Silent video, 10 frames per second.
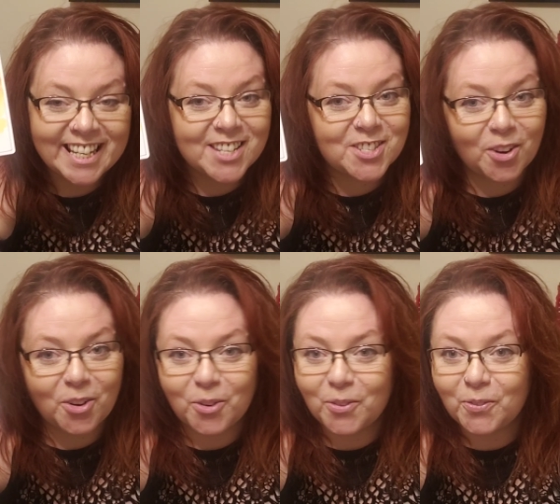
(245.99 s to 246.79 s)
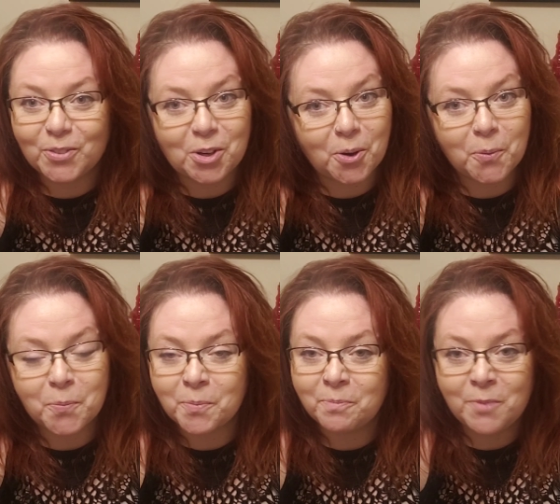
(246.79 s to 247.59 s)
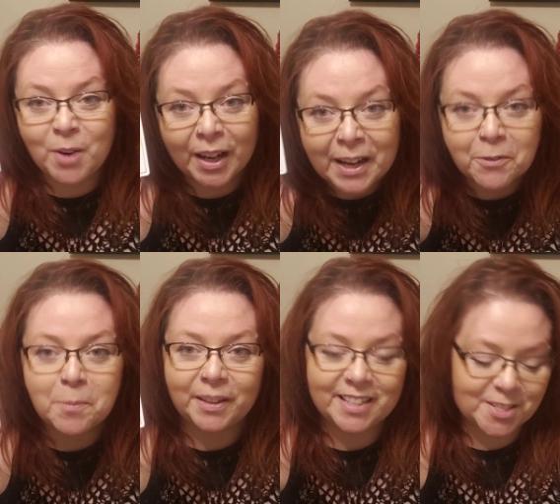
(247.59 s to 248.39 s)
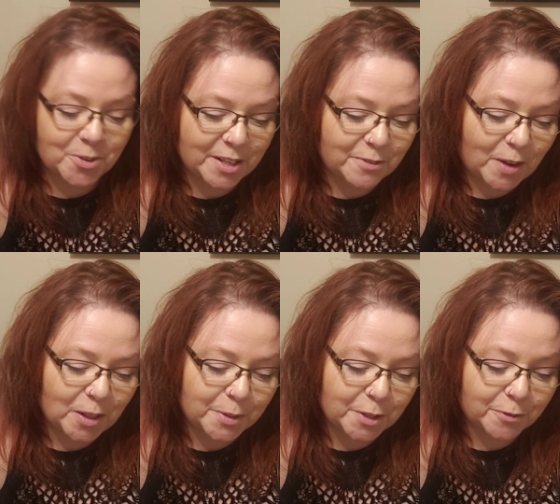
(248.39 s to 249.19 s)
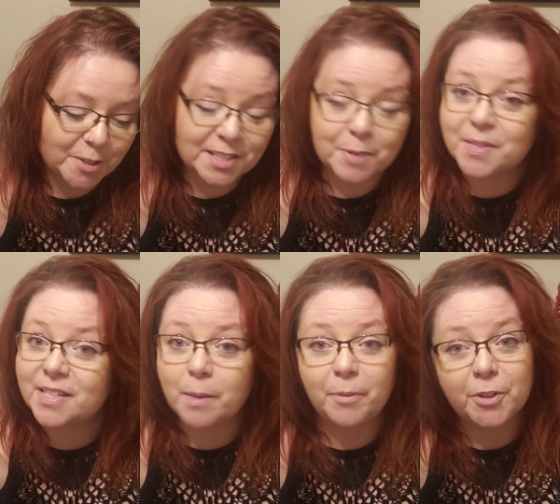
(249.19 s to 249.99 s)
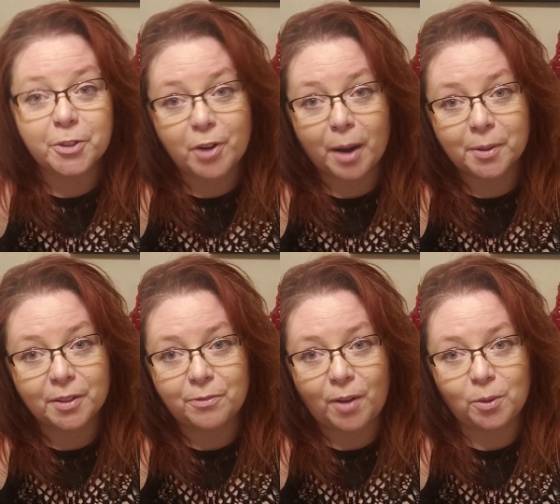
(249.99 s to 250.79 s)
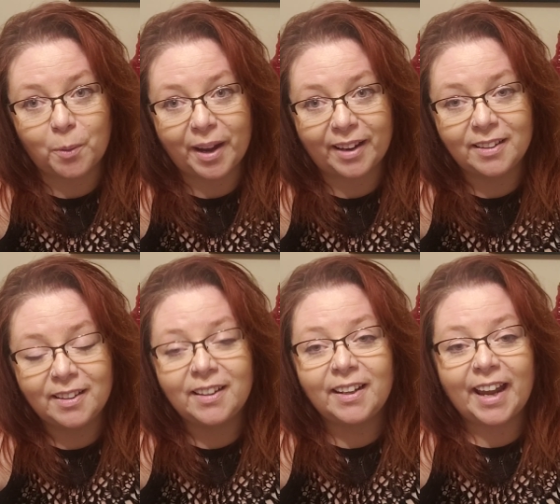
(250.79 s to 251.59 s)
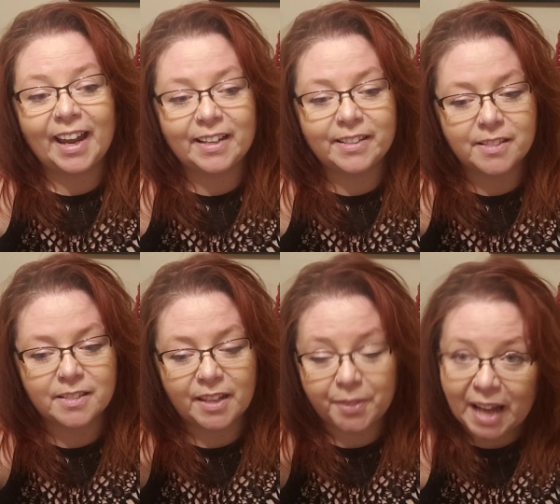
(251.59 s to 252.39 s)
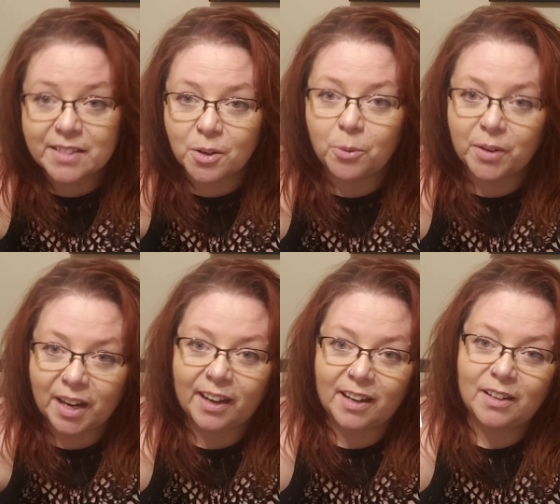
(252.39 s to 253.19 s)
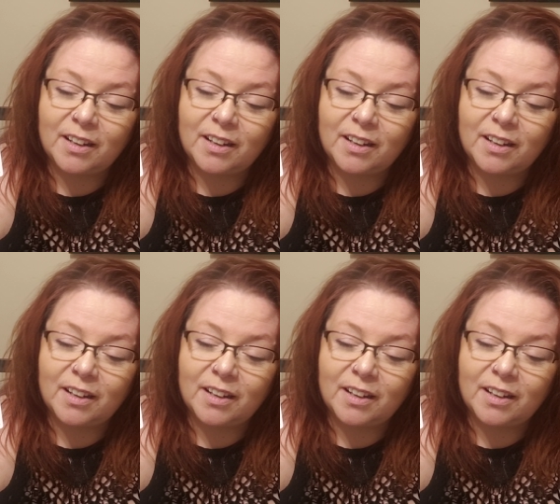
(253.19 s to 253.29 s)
So, you know, not everybody is going to follow in your footsteps, and some of your tribe are going to fall away, and that's okay.